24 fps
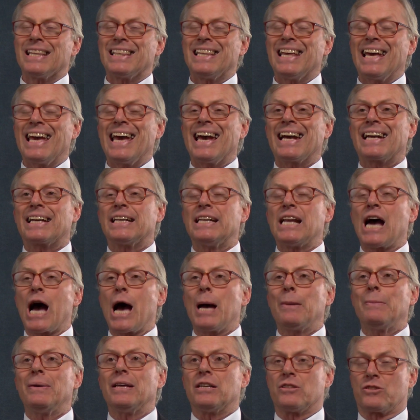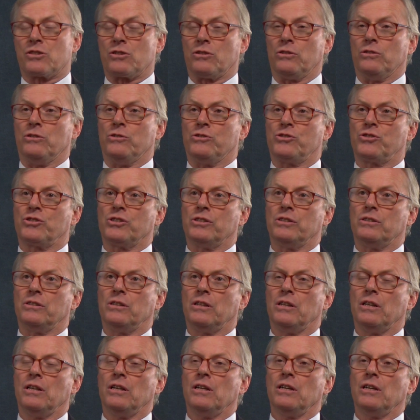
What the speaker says: The economic solution